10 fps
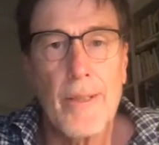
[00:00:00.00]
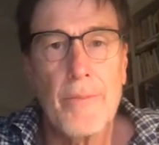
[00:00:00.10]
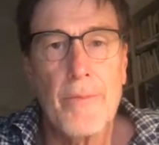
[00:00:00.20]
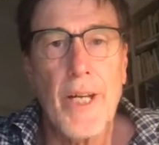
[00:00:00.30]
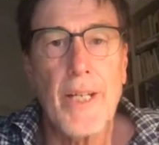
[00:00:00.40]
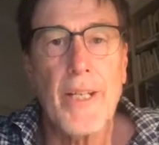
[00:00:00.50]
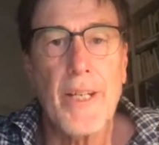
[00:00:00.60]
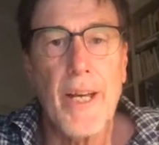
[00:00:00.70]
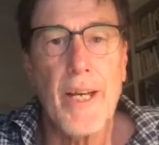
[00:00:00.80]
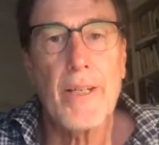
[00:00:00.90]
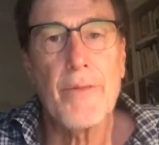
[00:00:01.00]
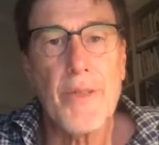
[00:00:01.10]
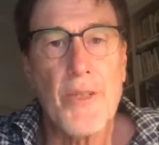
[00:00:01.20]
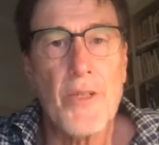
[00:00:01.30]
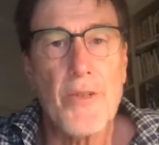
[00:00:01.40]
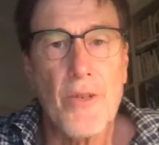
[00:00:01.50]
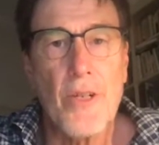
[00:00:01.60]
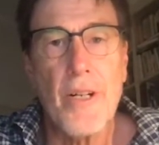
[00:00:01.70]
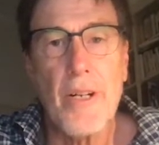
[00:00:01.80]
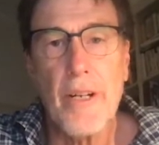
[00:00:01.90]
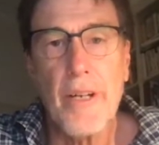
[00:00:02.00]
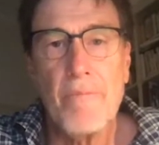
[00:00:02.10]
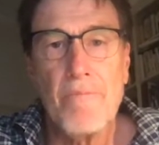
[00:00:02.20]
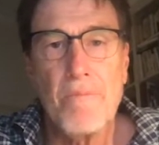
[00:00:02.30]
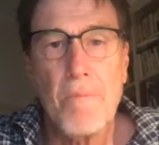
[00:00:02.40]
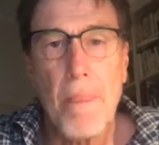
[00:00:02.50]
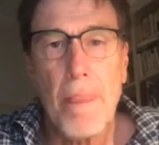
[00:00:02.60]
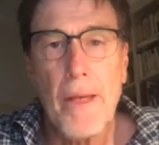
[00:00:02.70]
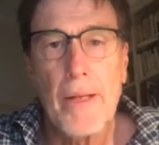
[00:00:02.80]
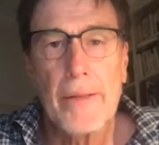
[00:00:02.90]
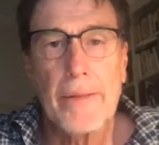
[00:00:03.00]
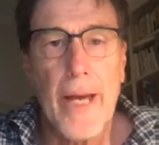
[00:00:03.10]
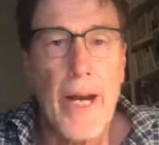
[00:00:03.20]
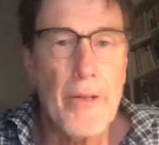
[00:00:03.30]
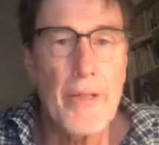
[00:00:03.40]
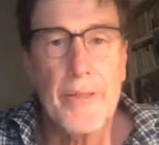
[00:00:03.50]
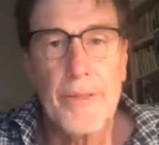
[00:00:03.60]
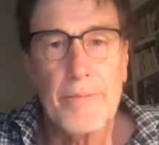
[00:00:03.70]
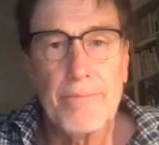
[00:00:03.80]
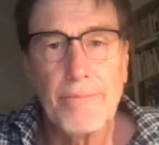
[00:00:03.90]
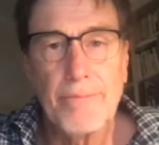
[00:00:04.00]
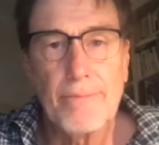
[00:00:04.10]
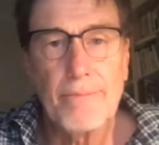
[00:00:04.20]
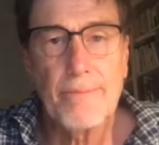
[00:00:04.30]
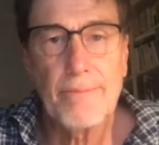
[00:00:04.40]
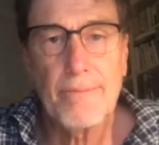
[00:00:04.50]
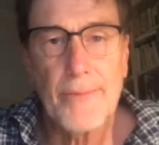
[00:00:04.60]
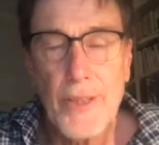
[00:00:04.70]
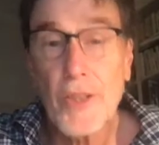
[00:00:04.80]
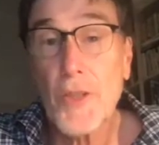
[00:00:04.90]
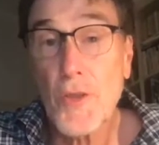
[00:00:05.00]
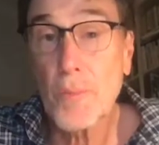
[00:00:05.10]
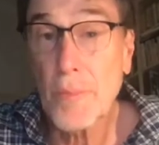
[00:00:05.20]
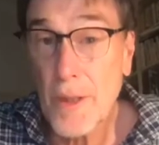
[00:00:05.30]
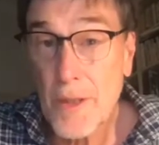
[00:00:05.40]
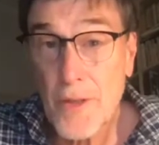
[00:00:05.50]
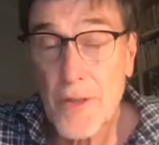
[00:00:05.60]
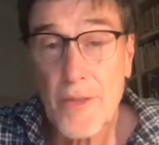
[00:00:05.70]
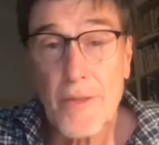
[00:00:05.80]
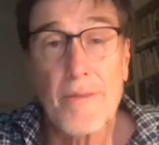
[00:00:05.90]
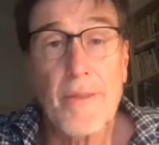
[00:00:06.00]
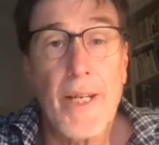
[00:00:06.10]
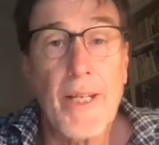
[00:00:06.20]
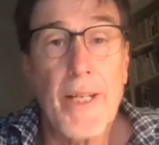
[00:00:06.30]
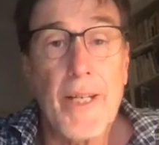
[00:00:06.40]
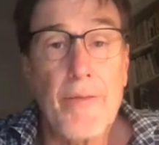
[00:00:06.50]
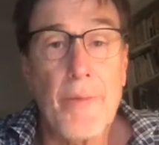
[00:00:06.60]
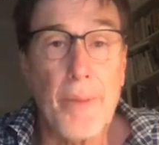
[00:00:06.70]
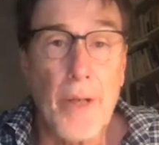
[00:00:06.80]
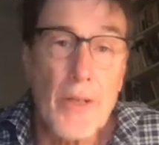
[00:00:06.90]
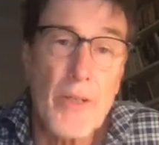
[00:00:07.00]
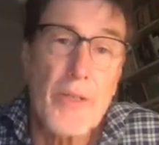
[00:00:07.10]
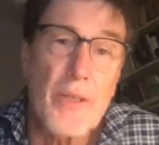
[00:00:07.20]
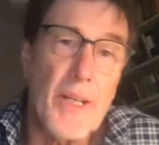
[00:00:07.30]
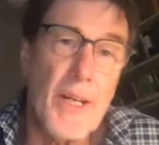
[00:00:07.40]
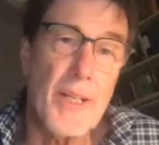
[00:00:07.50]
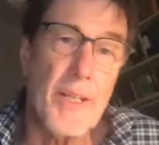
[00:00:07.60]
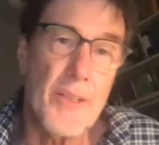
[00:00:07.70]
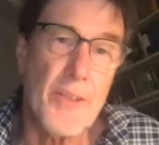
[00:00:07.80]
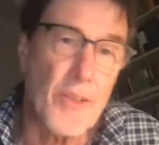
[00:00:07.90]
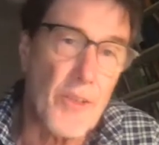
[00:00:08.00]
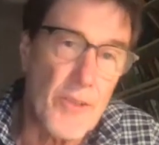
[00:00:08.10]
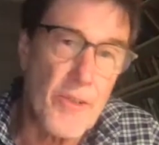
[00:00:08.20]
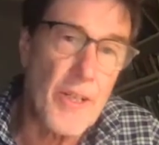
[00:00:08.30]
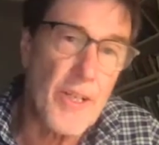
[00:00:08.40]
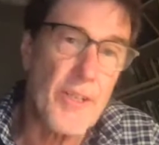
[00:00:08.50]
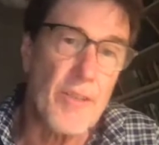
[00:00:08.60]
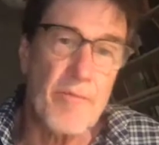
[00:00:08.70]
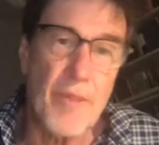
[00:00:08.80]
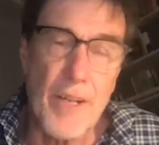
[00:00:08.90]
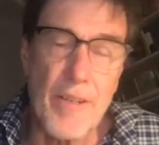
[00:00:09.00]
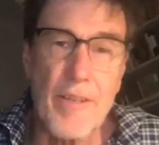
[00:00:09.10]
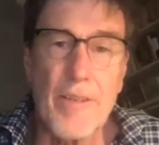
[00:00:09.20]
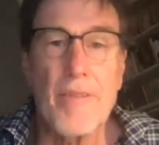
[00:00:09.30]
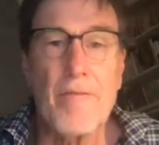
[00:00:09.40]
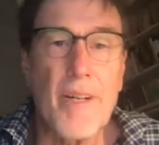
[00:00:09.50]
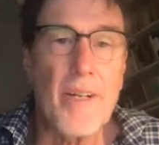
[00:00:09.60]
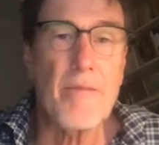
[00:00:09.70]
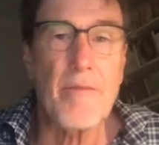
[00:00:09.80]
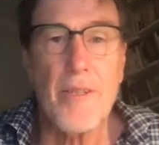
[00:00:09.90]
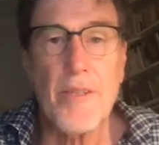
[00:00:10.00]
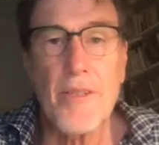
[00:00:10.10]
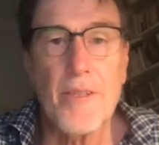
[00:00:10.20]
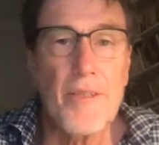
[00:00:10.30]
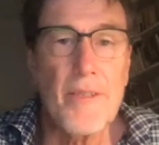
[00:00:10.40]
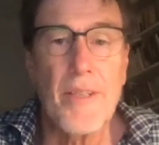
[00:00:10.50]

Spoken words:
take it out of its dry, arid intellectual box, take it out of the box that had it as a contrast to faith and the faith reason